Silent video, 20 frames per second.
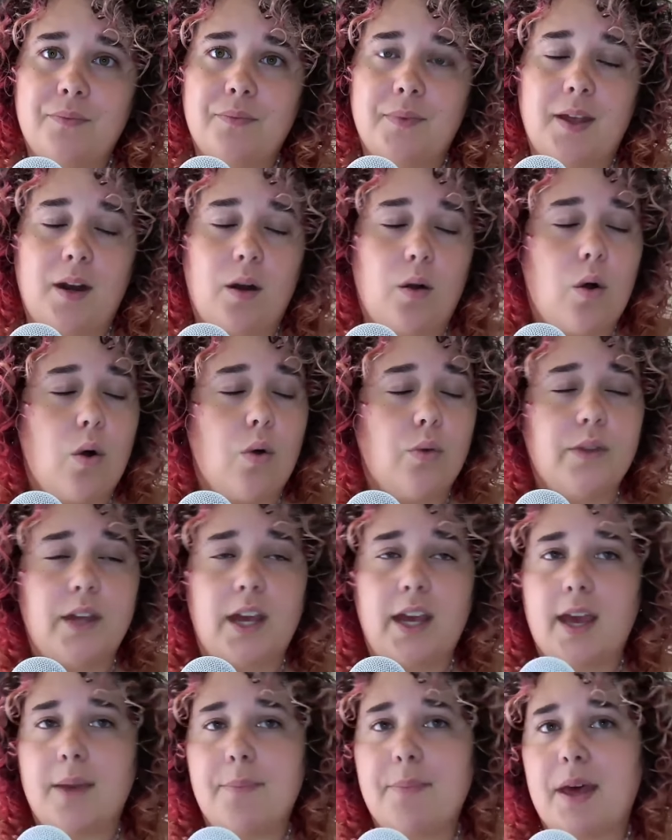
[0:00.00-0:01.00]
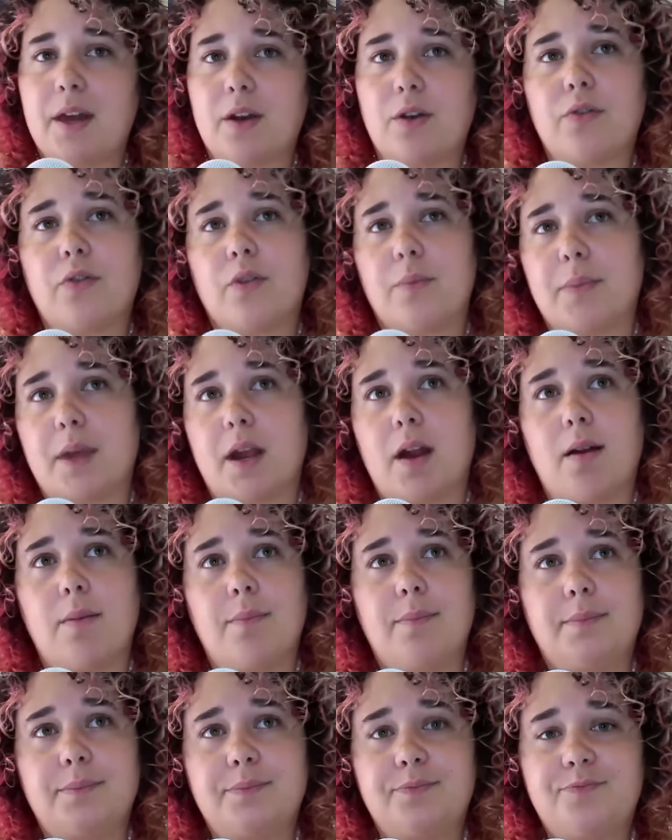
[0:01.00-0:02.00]
It'll only get better from there.
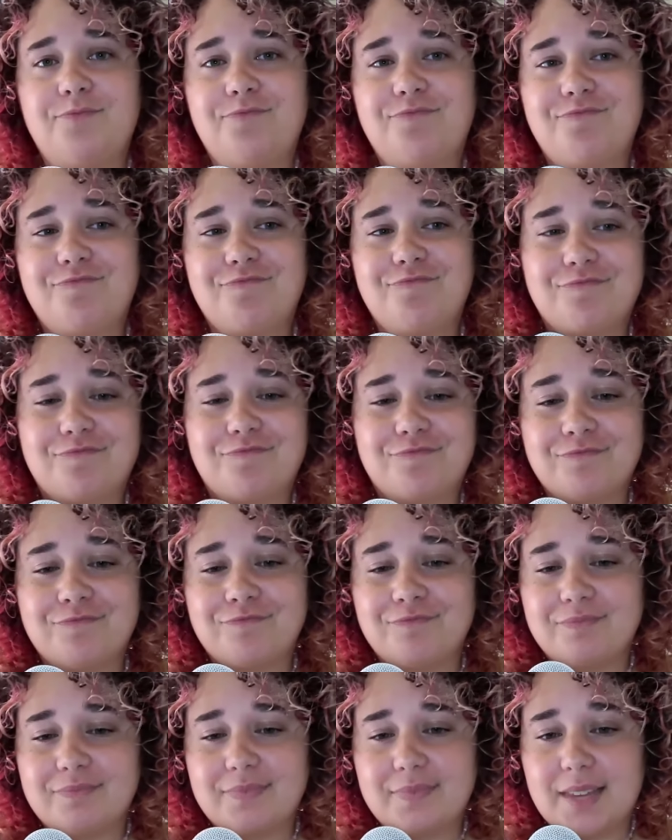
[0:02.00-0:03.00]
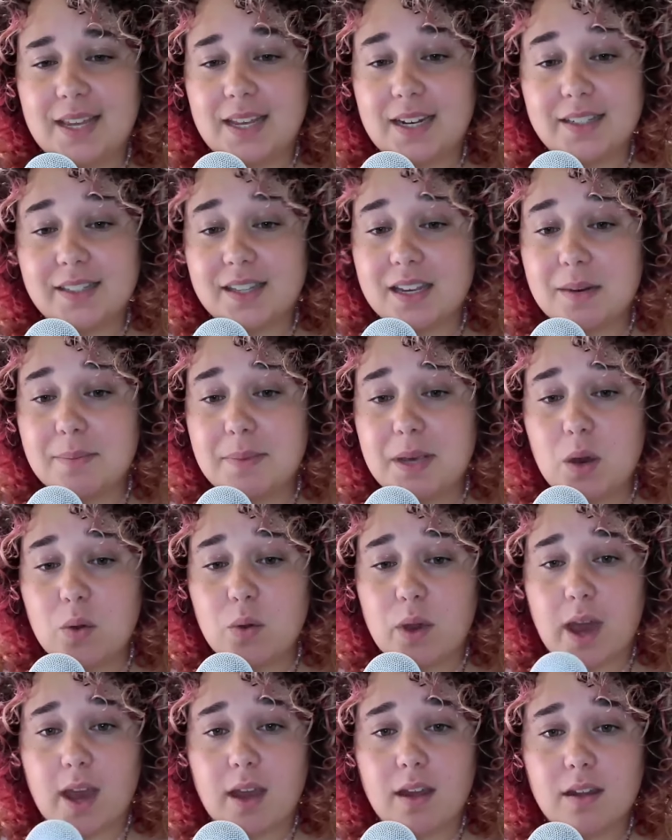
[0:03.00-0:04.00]
And it's going to be
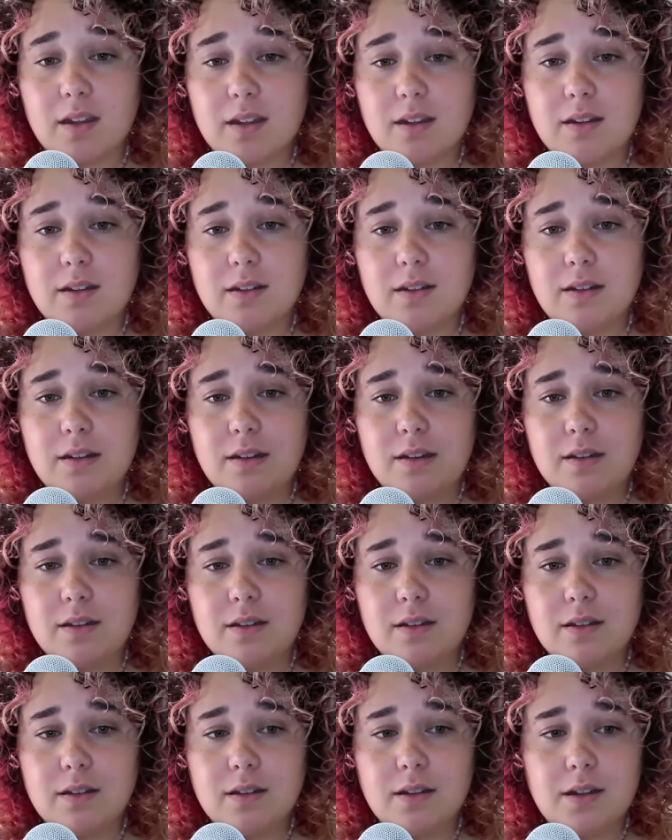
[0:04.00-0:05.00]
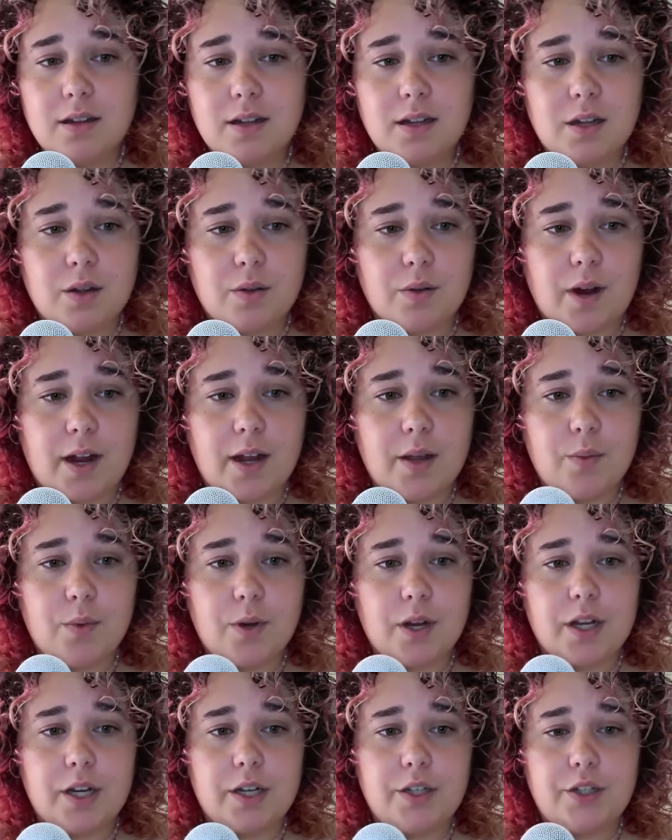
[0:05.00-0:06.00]
okay. Right?
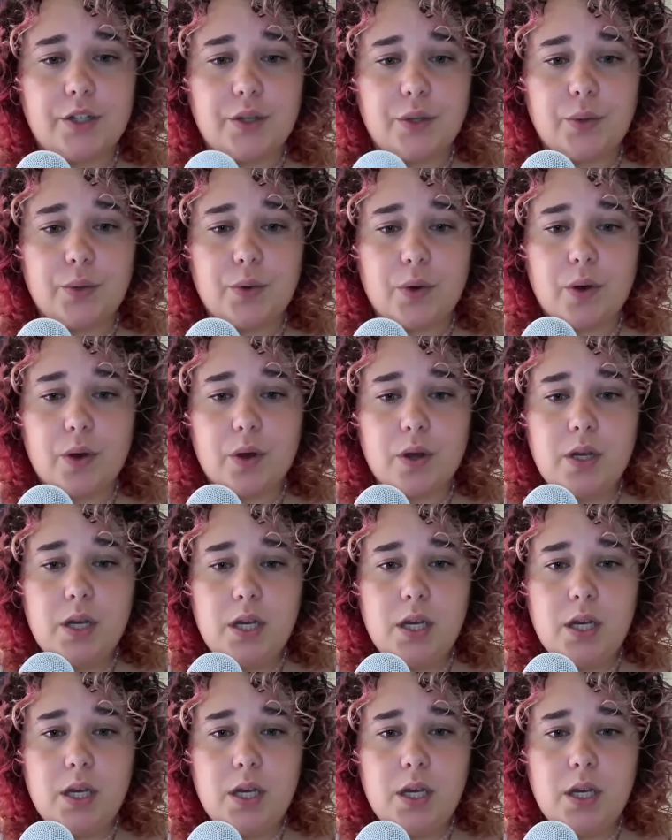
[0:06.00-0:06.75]
We're going to do